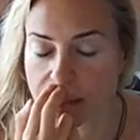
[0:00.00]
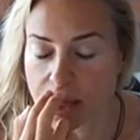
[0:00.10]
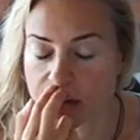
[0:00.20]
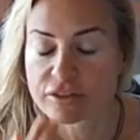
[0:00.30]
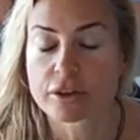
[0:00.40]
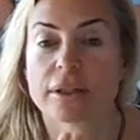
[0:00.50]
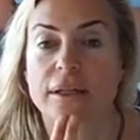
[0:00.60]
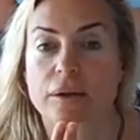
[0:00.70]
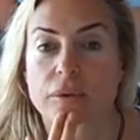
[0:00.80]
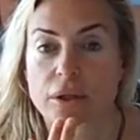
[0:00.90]
From
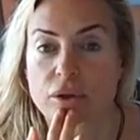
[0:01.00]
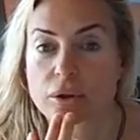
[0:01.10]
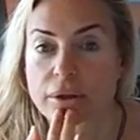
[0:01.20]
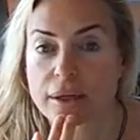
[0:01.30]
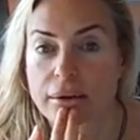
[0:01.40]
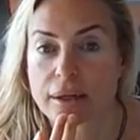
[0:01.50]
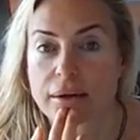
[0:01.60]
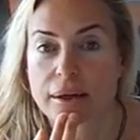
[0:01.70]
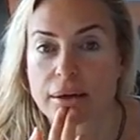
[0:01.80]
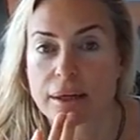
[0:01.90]
here we go
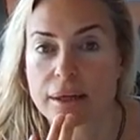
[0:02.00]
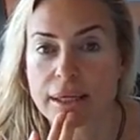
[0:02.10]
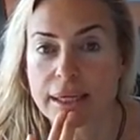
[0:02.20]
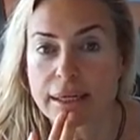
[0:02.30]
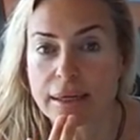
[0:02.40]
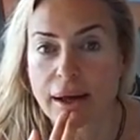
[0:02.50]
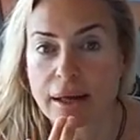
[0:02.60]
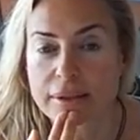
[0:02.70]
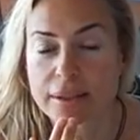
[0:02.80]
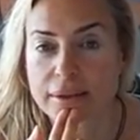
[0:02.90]
here
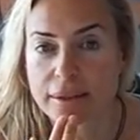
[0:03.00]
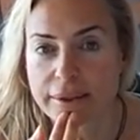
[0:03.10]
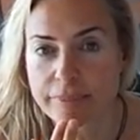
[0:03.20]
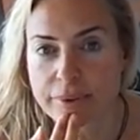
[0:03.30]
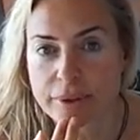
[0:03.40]
under the lip,